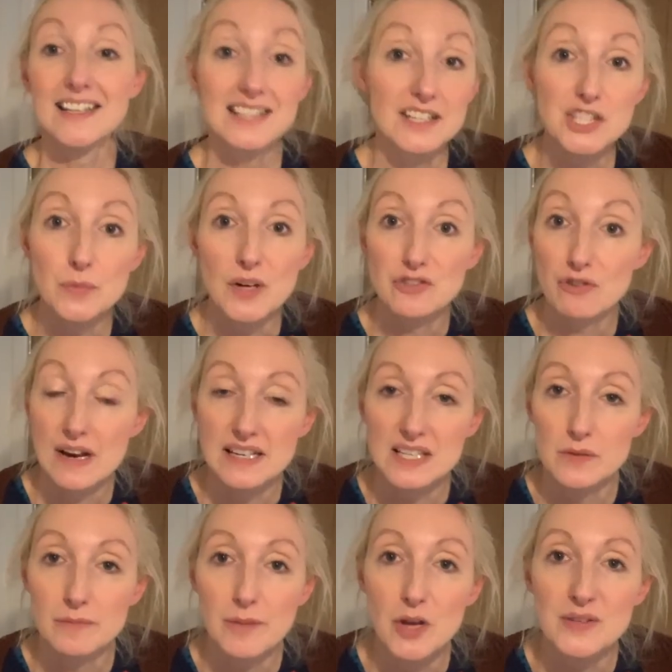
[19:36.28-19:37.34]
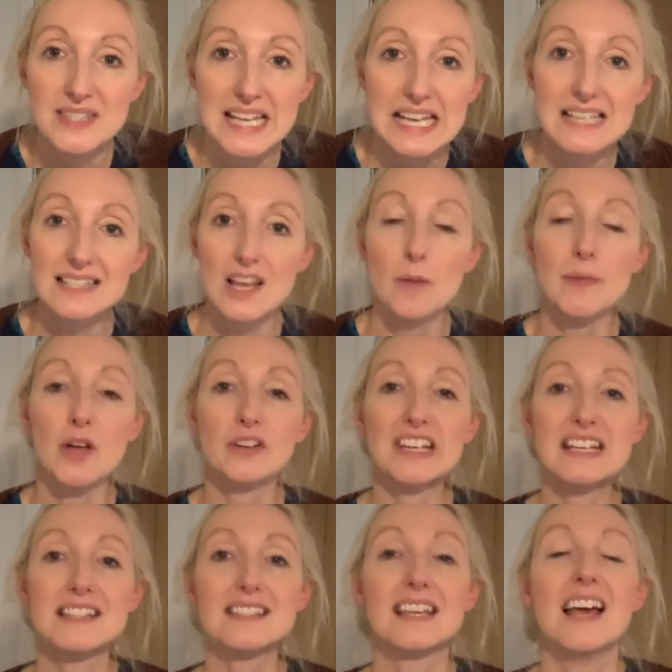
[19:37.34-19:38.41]
I, tend to wear trainers with most things, I'll be
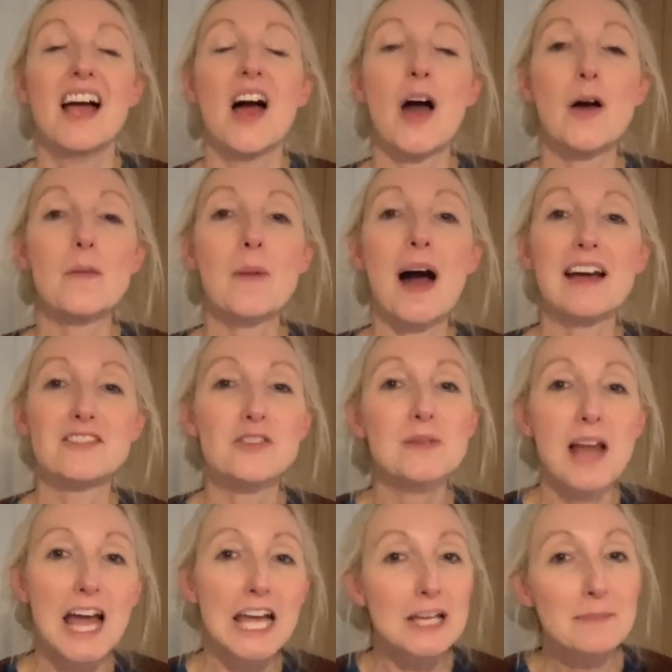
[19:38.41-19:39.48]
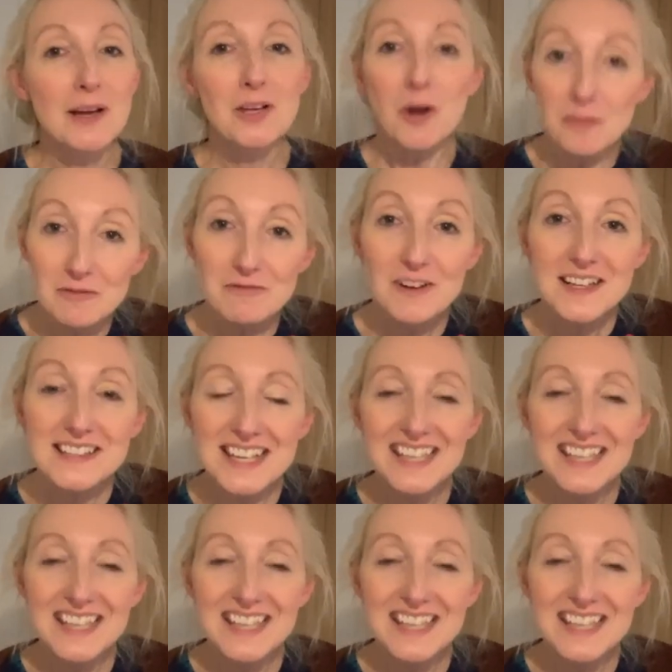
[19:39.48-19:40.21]
honest. Um, I do like my comfort,